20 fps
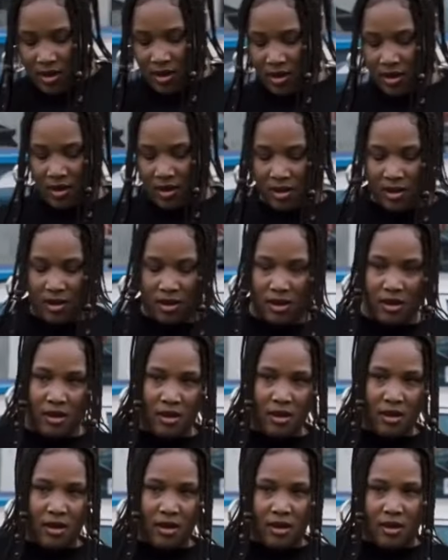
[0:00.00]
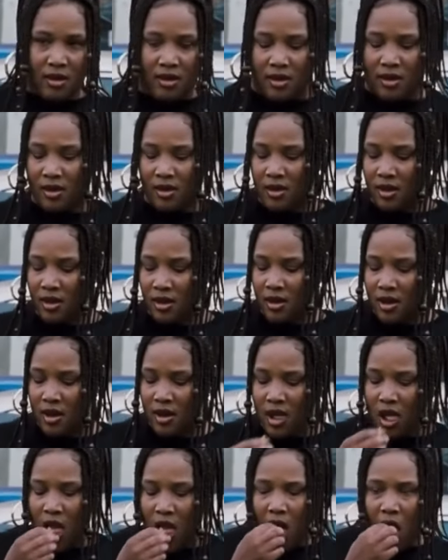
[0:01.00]
Yeah. Taste it, Baby
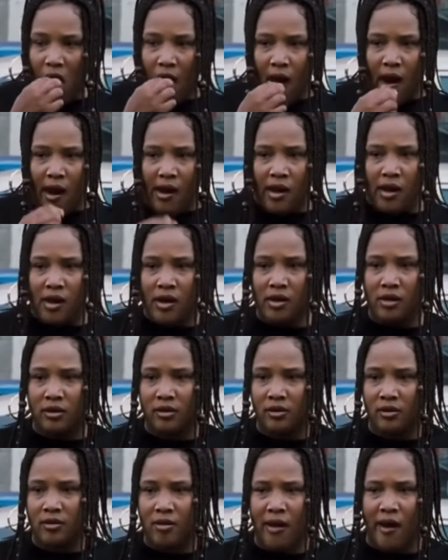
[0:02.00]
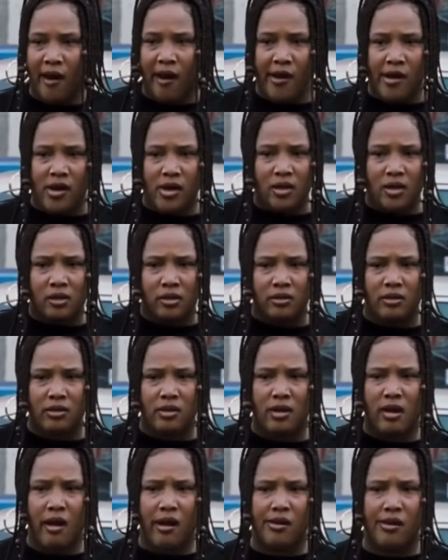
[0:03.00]
D. Damn, it's
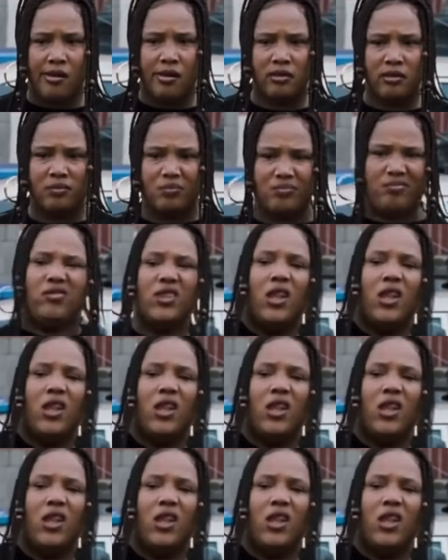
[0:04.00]
good. Eat this.